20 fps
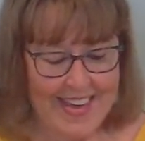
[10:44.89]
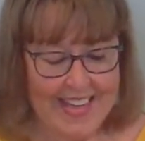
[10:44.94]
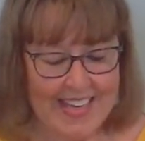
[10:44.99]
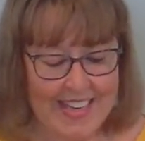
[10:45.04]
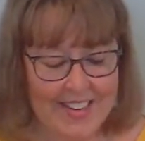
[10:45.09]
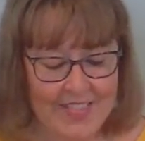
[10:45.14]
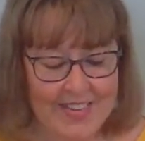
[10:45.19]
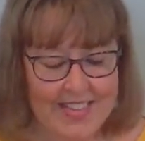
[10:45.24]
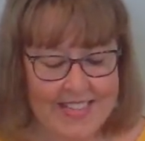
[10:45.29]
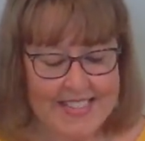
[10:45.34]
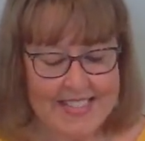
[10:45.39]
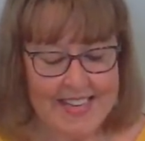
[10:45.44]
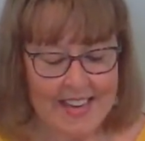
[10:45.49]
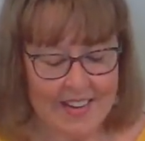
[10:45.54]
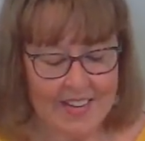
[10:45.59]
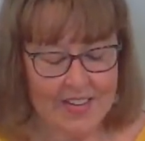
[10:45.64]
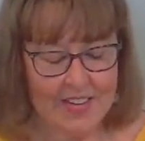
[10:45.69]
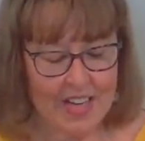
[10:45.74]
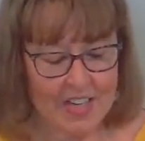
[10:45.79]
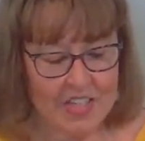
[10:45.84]
Even
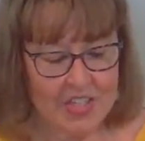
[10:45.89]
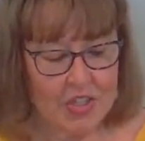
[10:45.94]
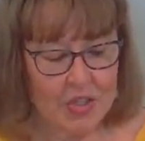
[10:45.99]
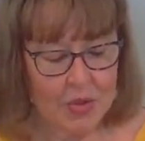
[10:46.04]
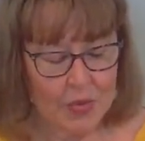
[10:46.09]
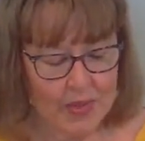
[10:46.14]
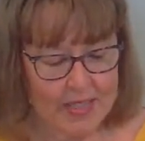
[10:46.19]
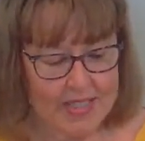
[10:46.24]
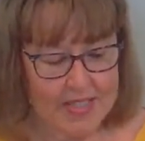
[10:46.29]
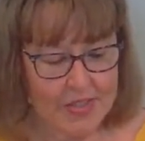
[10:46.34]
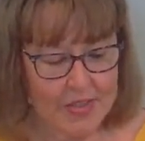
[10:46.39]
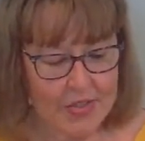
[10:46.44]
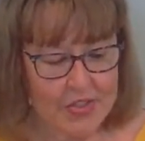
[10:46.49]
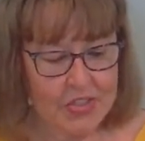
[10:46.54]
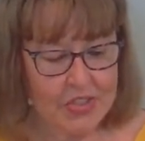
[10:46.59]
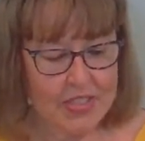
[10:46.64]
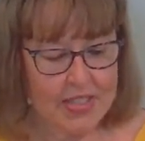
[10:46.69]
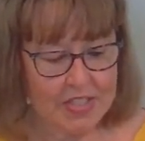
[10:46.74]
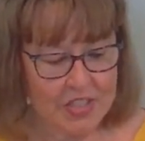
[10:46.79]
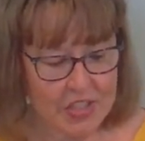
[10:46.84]
psychological
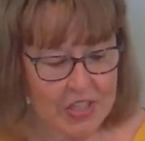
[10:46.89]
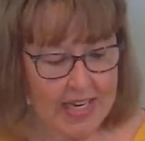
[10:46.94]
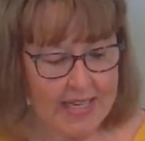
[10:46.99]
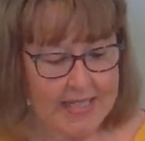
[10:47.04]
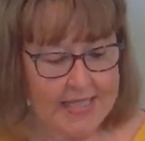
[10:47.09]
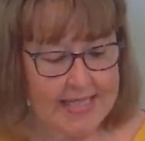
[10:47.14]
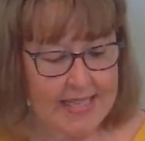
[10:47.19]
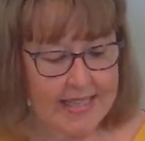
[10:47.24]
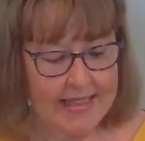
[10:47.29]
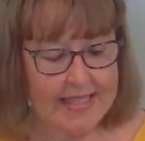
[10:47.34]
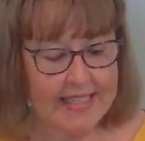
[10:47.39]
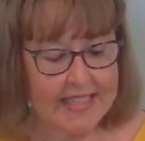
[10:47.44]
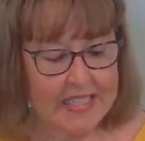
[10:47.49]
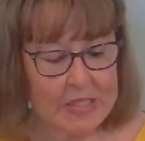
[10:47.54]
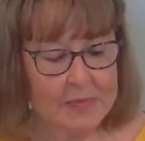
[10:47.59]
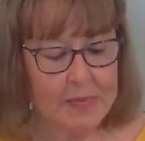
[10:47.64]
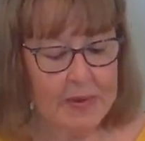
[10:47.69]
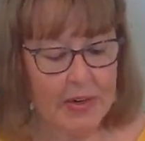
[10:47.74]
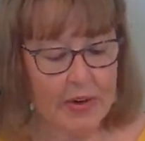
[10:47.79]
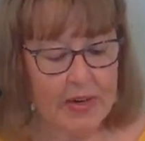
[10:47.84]
research suggests that the
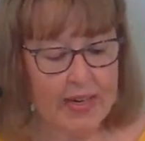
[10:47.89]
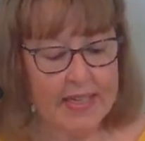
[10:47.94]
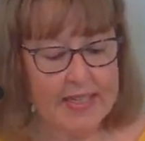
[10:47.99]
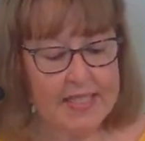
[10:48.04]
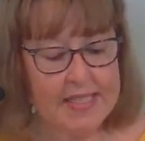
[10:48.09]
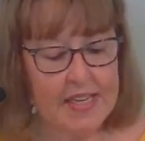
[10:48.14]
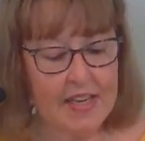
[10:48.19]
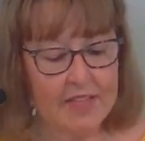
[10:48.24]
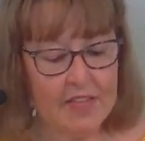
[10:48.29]
experience